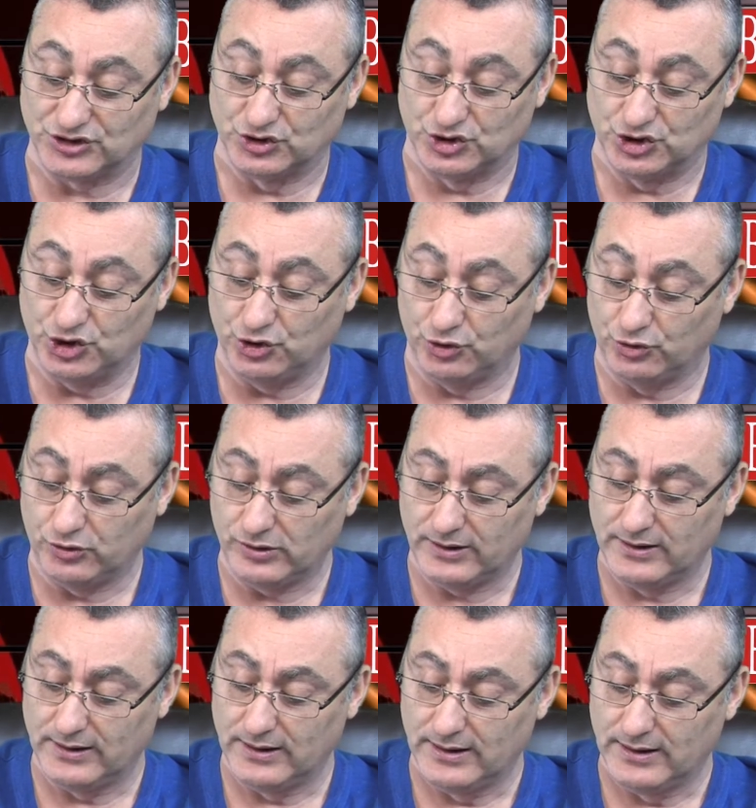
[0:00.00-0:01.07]
Jew,
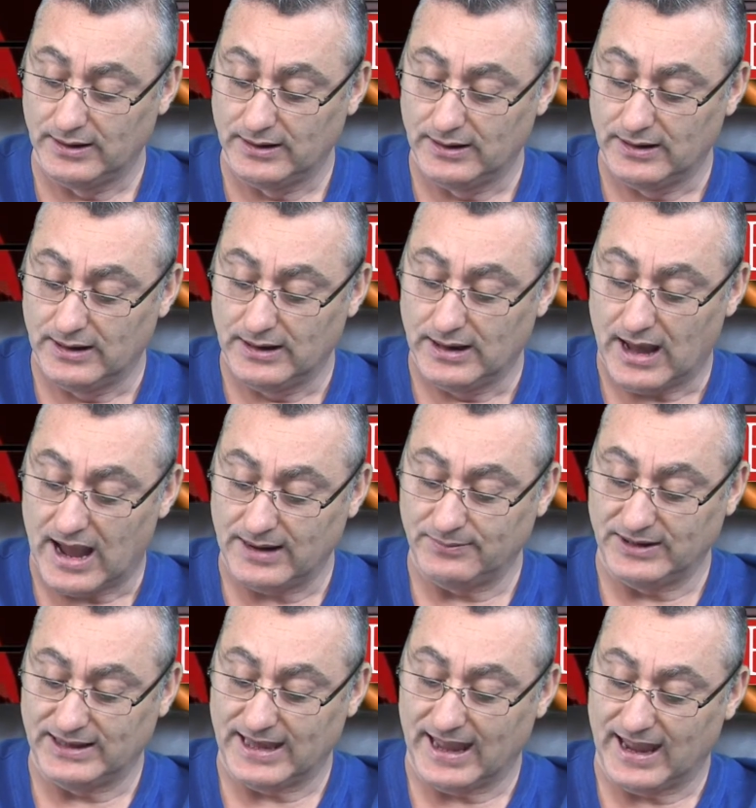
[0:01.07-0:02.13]
I
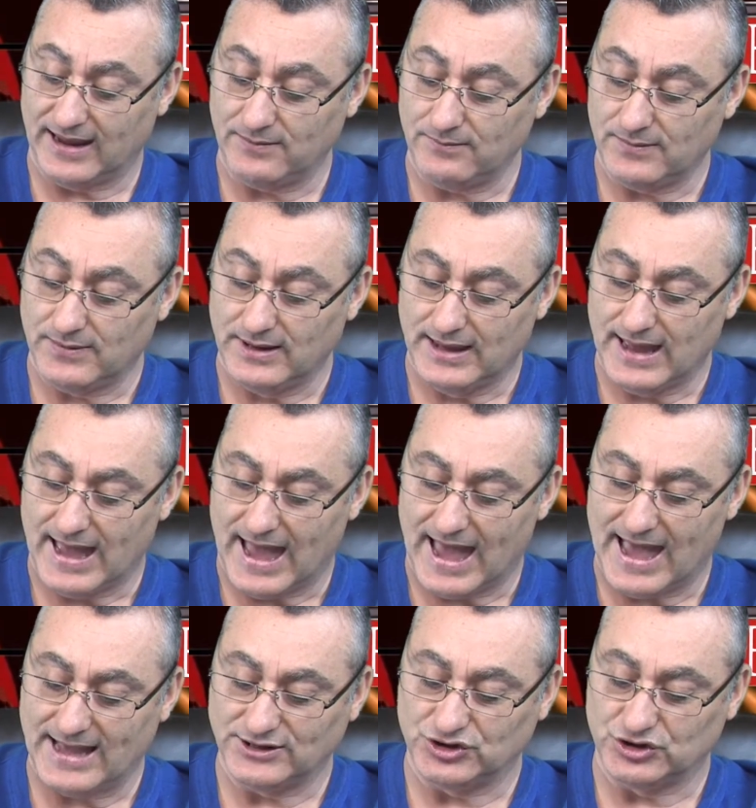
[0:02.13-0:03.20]
became
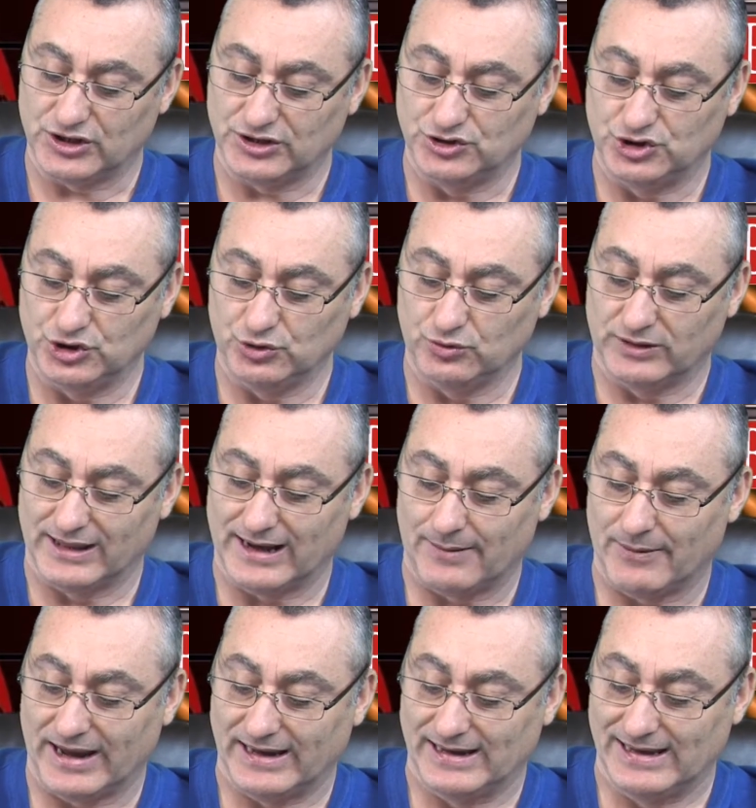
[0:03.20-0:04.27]
as a Jew, that I
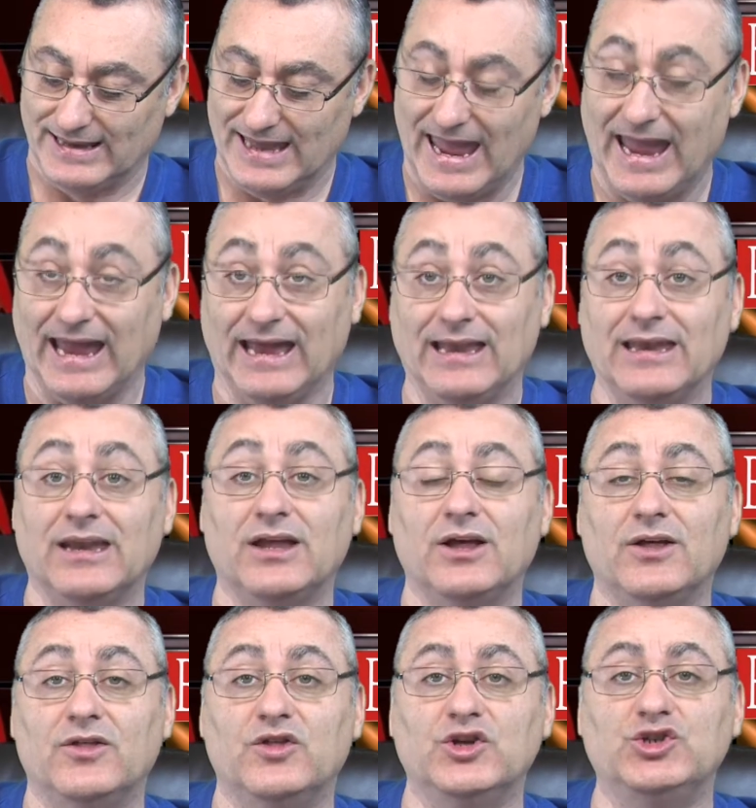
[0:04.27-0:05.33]
might gain
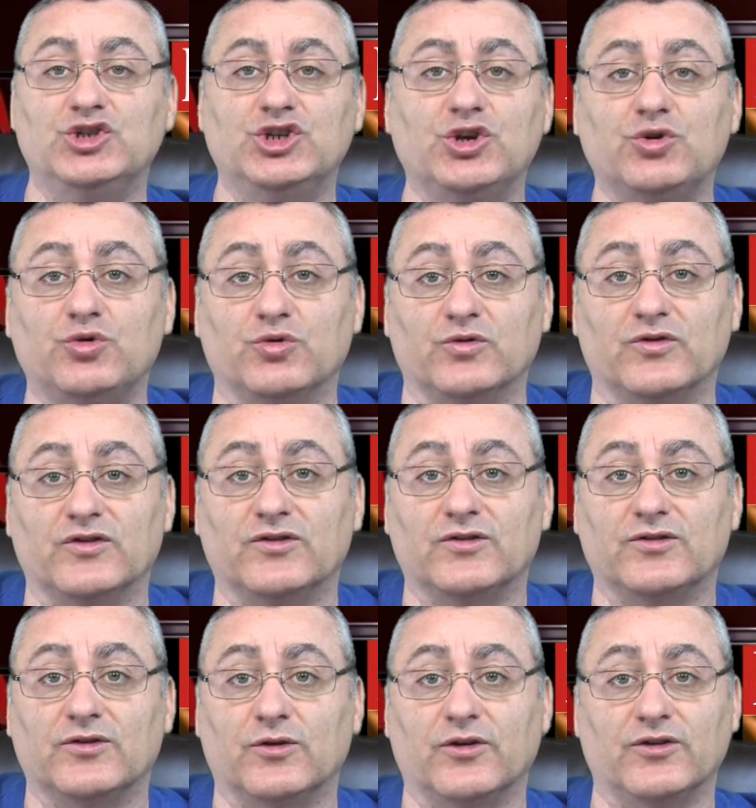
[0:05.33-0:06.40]
the Jews.
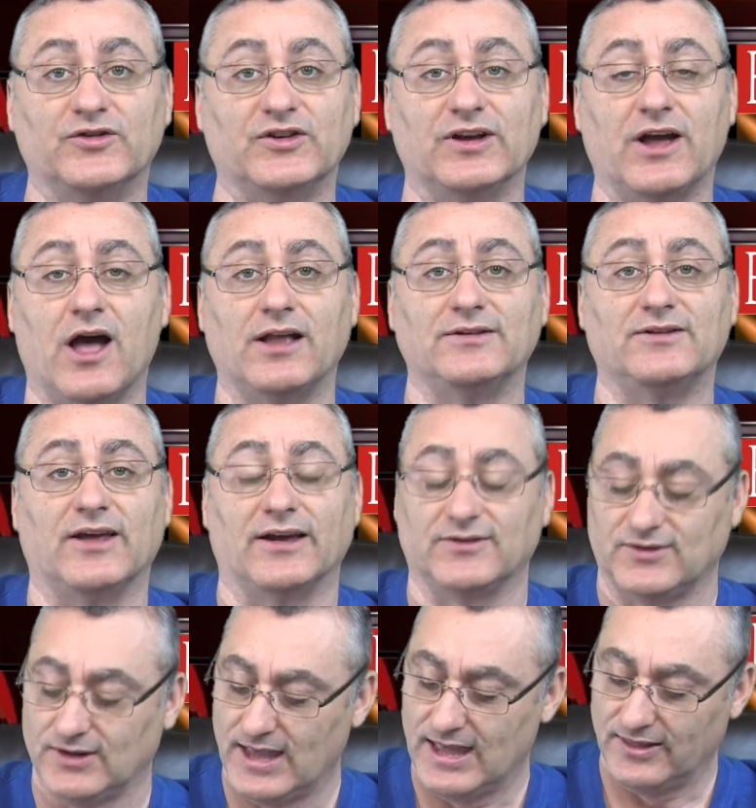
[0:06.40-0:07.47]
So there's the context.